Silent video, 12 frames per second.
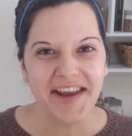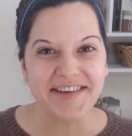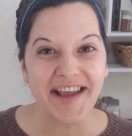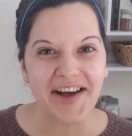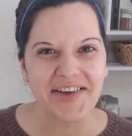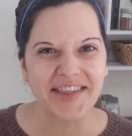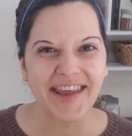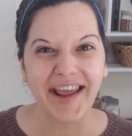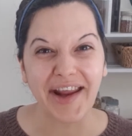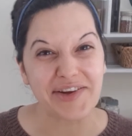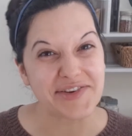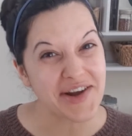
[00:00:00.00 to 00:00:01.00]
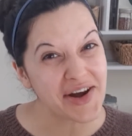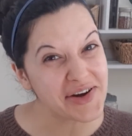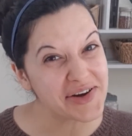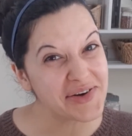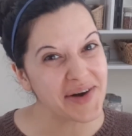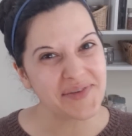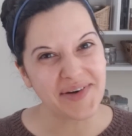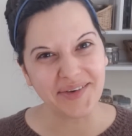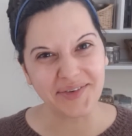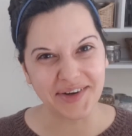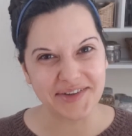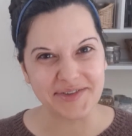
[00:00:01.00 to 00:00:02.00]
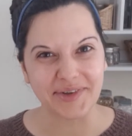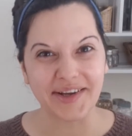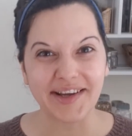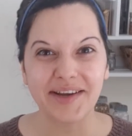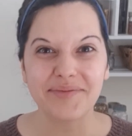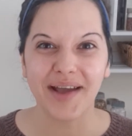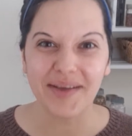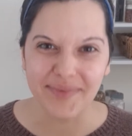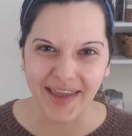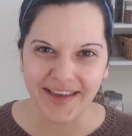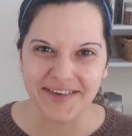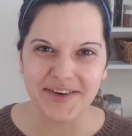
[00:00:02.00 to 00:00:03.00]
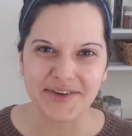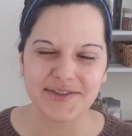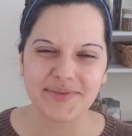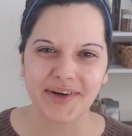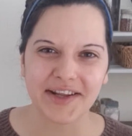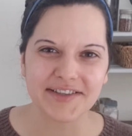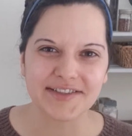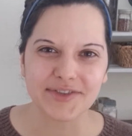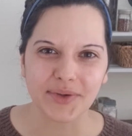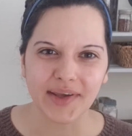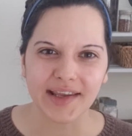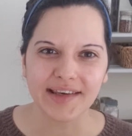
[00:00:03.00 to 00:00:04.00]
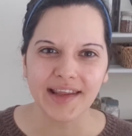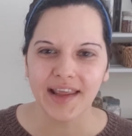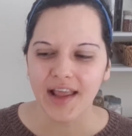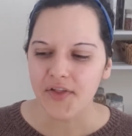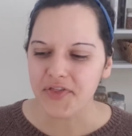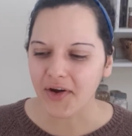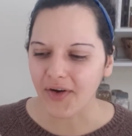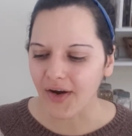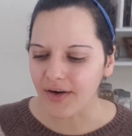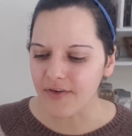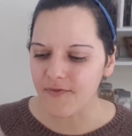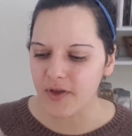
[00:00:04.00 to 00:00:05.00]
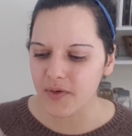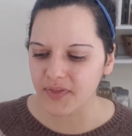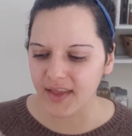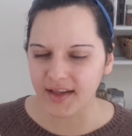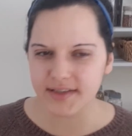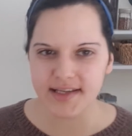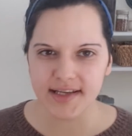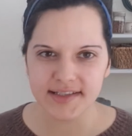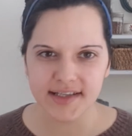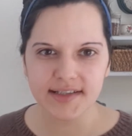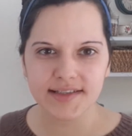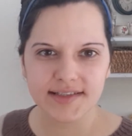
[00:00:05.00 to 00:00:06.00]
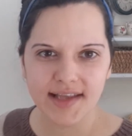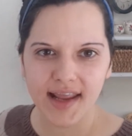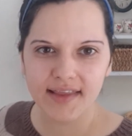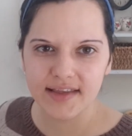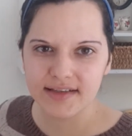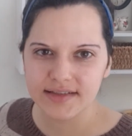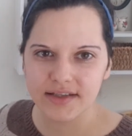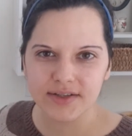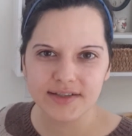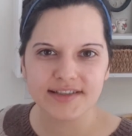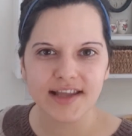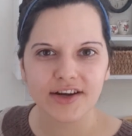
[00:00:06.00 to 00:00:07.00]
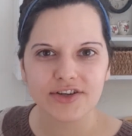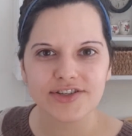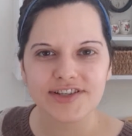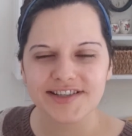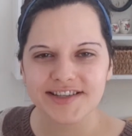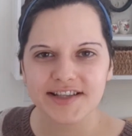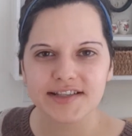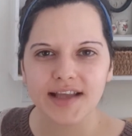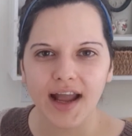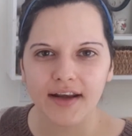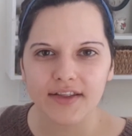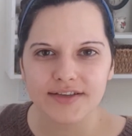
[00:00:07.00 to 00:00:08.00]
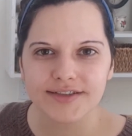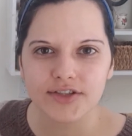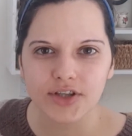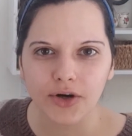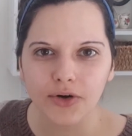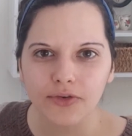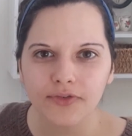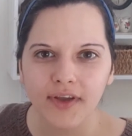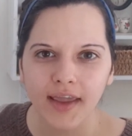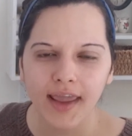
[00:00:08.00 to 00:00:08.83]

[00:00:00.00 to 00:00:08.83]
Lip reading: now that I know what we're doing and my man knows what he's doing. There are a few things. He did say this little section to the side of the stove,